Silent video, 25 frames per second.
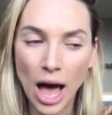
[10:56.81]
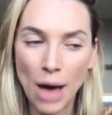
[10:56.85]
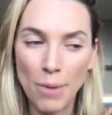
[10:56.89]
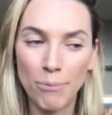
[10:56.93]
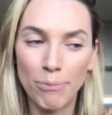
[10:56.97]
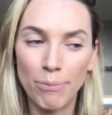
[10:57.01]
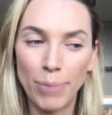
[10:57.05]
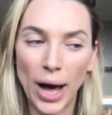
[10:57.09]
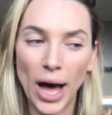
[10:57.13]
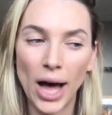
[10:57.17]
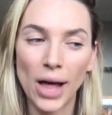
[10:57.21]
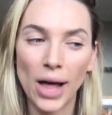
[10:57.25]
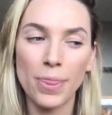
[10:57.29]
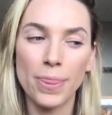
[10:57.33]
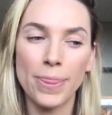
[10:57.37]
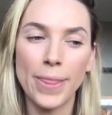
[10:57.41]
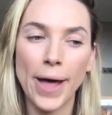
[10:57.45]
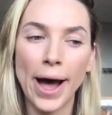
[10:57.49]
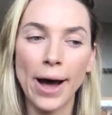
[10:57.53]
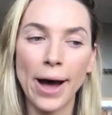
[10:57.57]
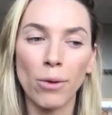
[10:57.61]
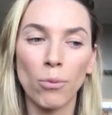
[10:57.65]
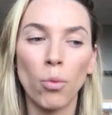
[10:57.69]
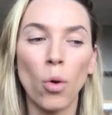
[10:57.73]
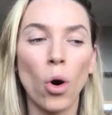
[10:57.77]
But
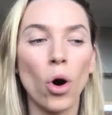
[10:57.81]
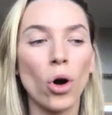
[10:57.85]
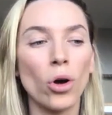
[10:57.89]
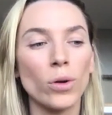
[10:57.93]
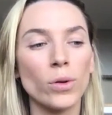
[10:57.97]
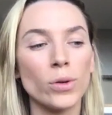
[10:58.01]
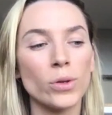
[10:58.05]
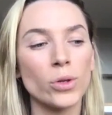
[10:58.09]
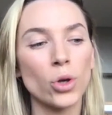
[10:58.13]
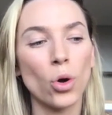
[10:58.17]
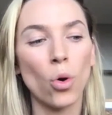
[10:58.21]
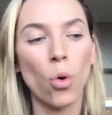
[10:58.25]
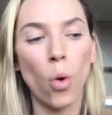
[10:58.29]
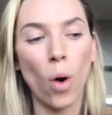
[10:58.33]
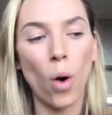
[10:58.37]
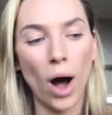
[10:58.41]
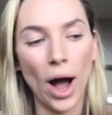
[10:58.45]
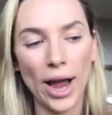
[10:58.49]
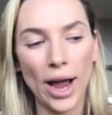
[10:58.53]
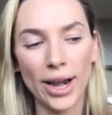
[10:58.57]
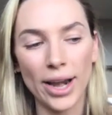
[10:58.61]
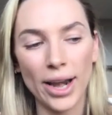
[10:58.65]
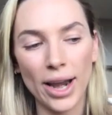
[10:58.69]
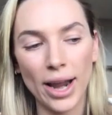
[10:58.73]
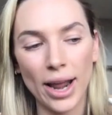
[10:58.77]
that was
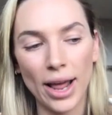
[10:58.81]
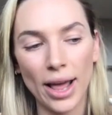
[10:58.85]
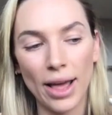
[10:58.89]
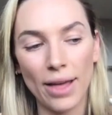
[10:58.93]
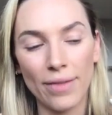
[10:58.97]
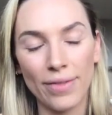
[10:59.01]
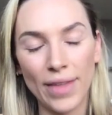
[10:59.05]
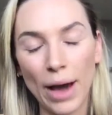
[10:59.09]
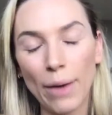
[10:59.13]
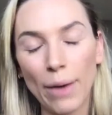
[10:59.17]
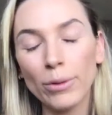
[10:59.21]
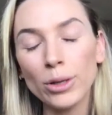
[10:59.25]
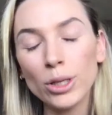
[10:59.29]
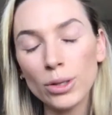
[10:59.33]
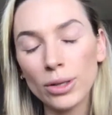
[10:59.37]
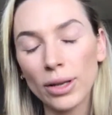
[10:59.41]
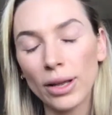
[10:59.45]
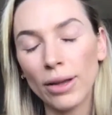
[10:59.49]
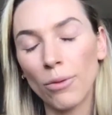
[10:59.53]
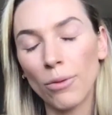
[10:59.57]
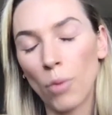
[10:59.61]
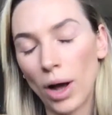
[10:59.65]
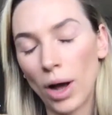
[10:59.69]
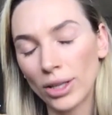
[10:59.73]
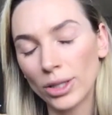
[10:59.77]
quite, that was,
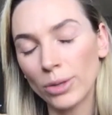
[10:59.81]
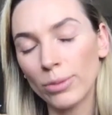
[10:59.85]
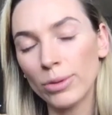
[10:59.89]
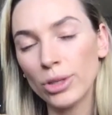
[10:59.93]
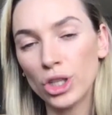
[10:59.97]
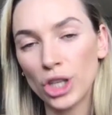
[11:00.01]
whilst it was